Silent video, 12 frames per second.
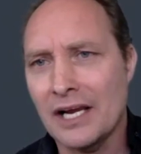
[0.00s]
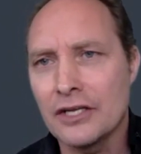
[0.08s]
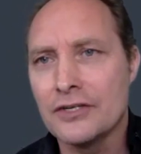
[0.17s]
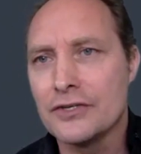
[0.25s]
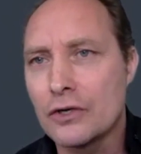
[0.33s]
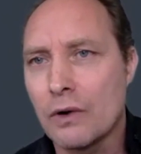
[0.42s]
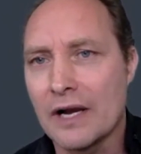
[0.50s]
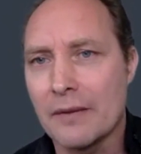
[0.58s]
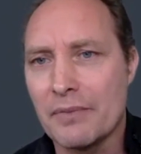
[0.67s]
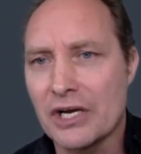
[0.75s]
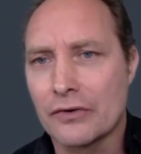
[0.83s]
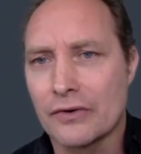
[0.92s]
can do quite a bit
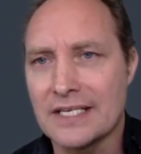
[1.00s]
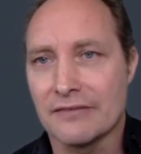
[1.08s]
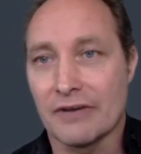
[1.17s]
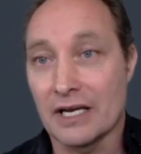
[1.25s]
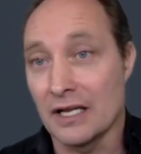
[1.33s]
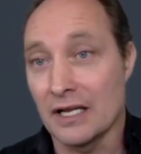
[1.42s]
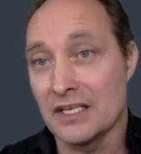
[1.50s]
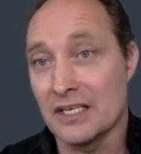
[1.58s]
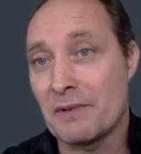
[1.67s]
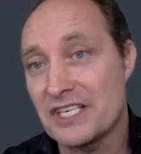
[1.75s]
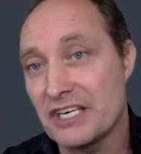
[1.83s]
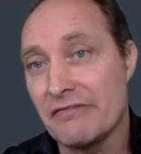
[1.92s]
of creative,
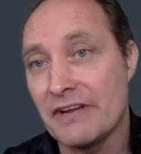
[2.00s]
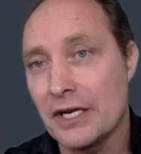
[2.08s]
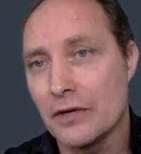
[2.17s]
especially video